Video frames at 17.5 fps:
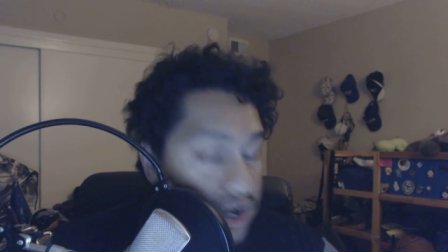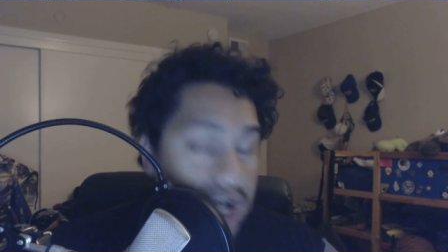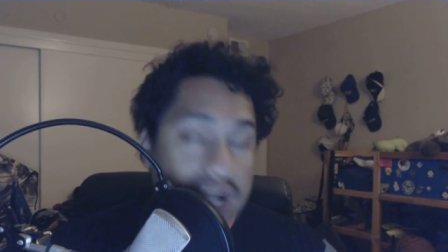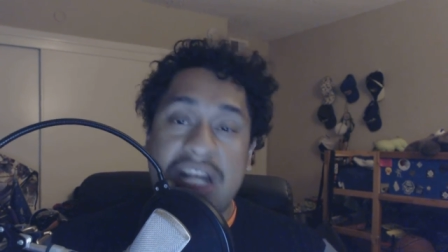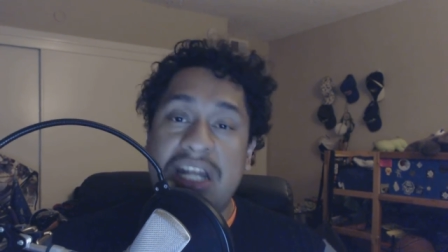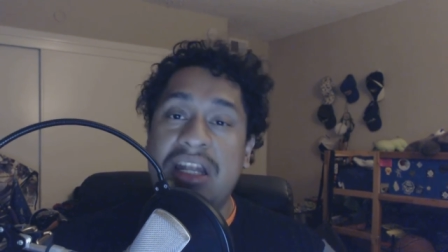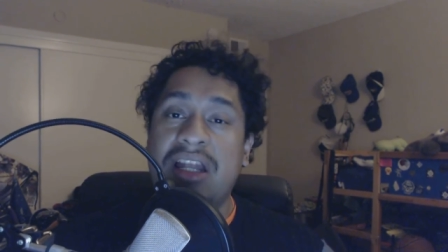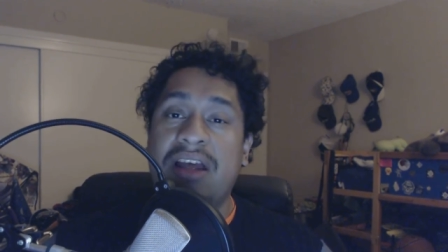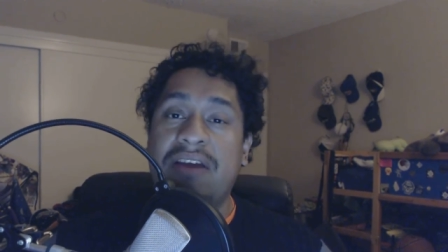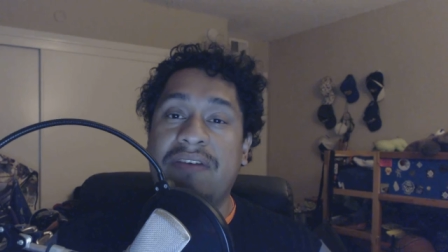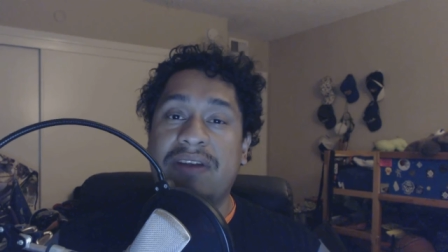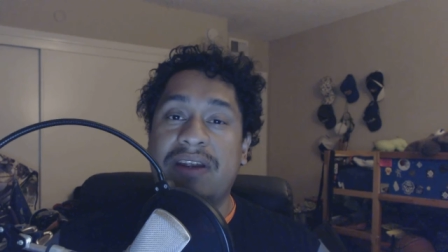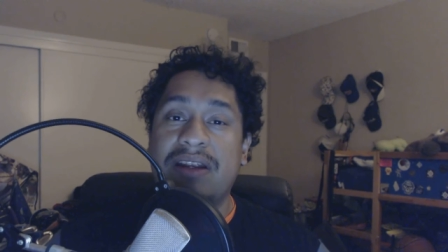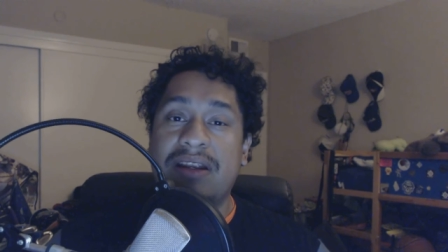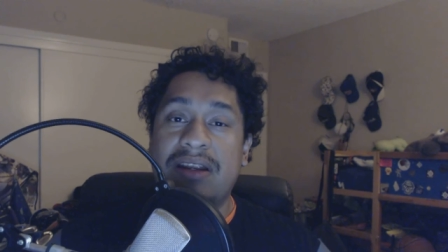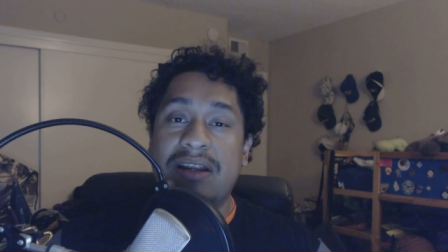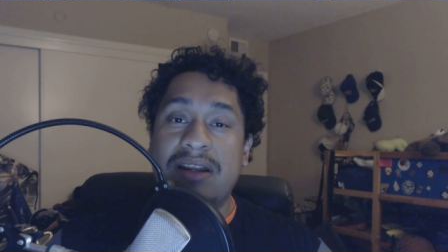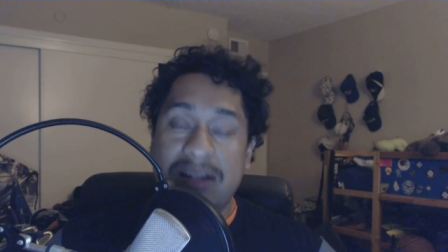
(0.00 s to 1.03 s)
Fucking love
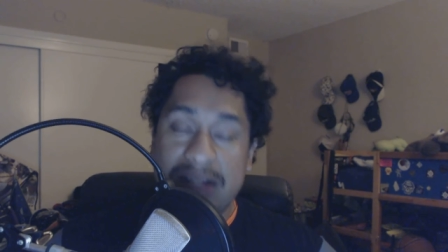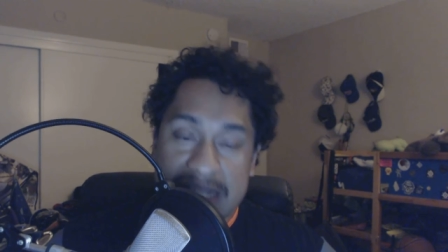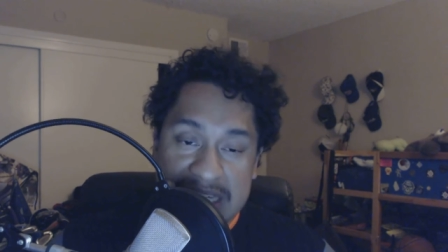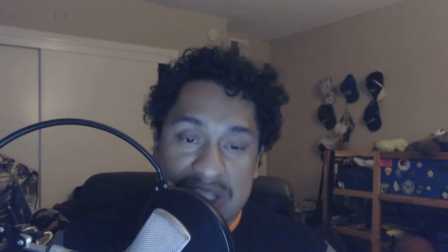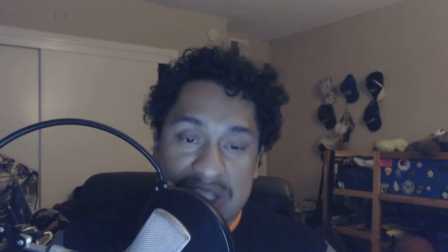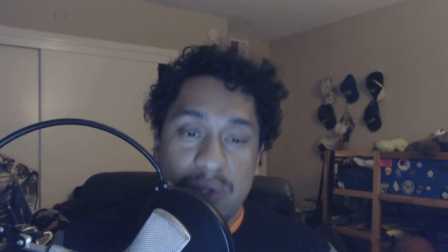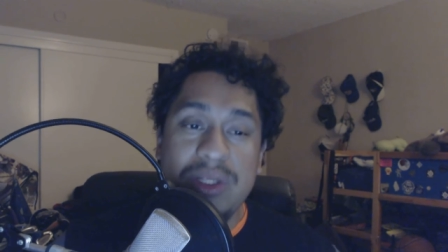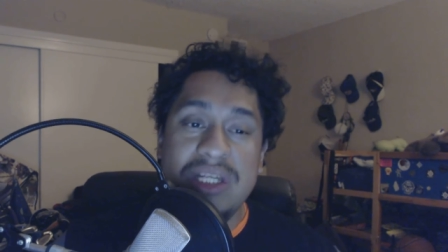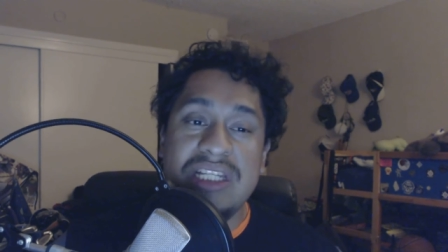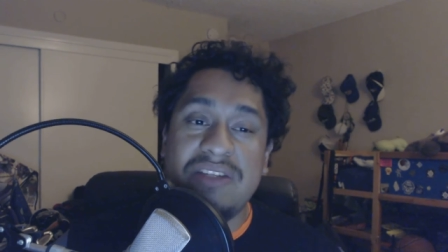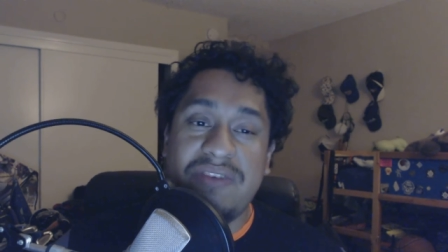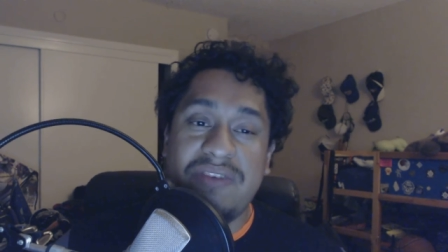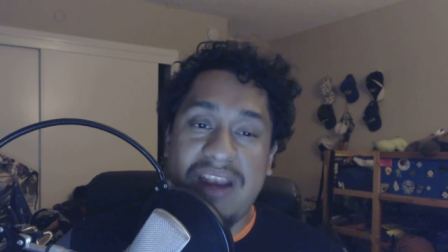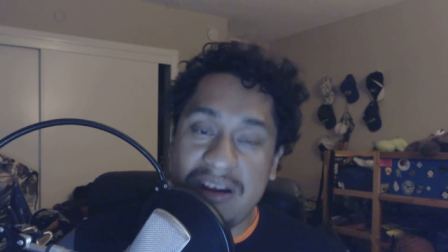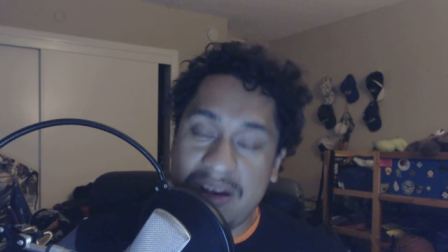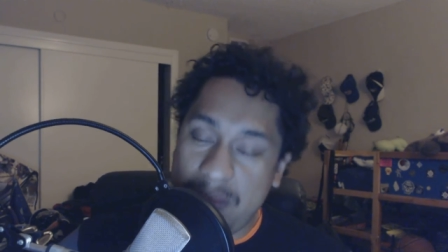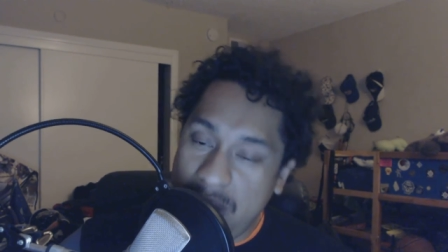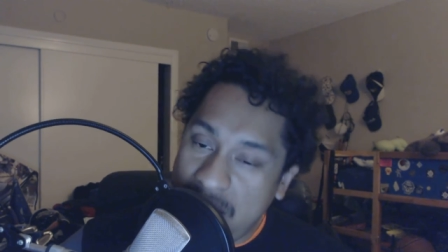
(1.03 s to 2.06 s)
it. Let's do this,
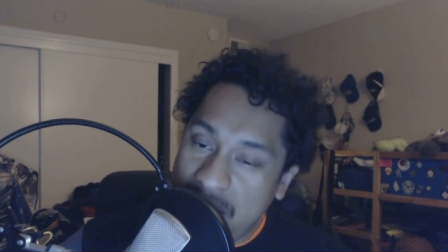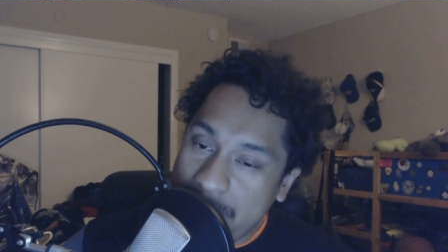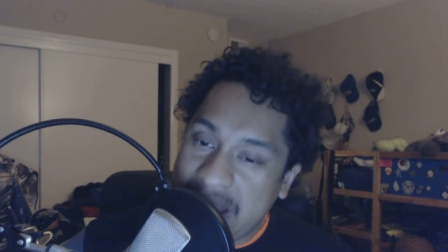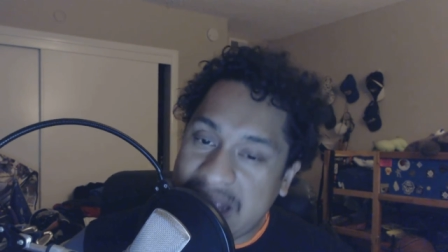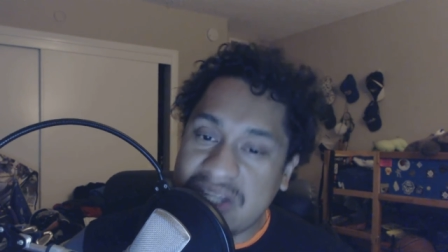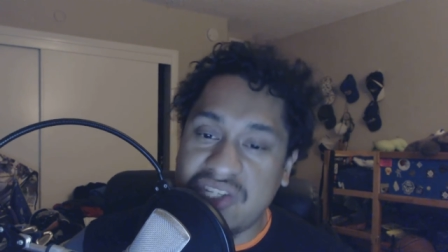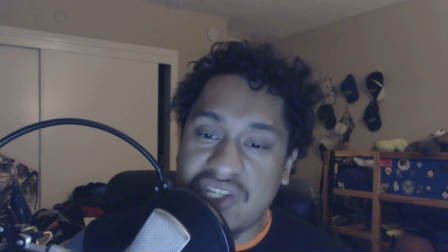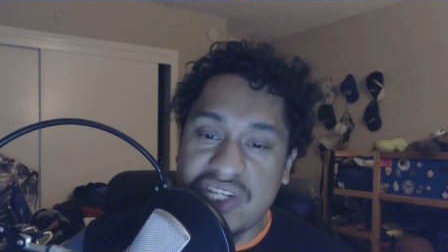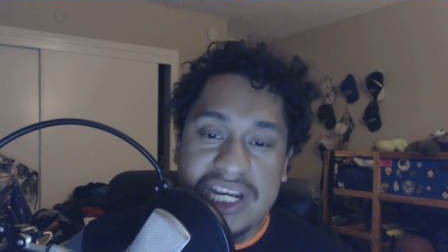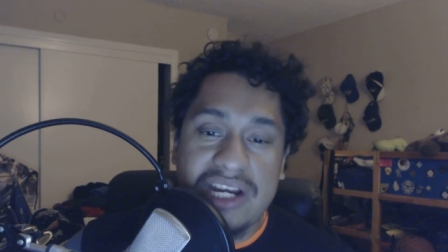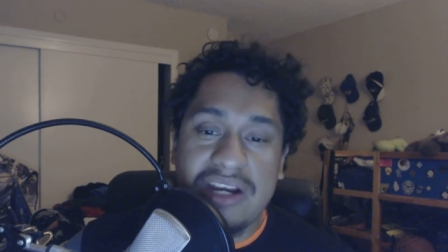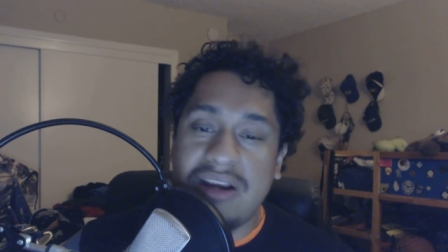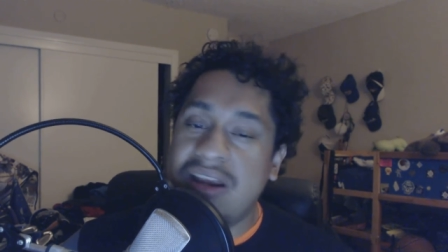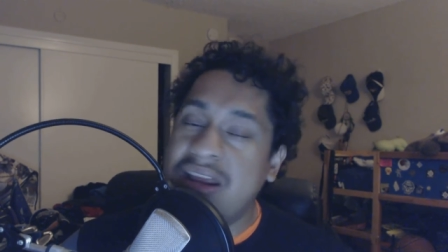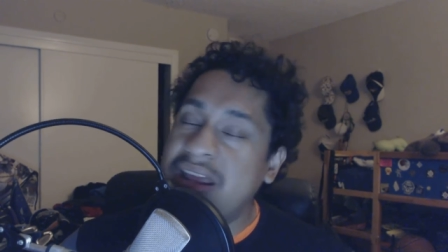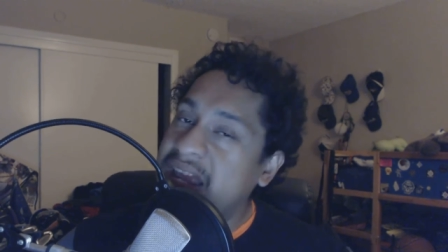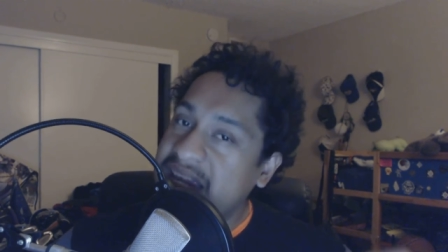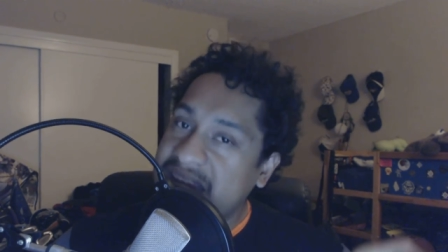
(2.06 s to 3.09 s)
fam. Come on, man.
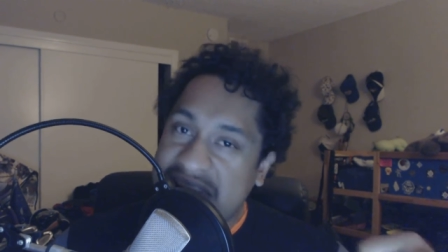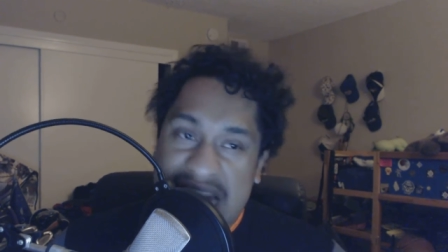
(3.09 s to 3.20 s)
Cheer.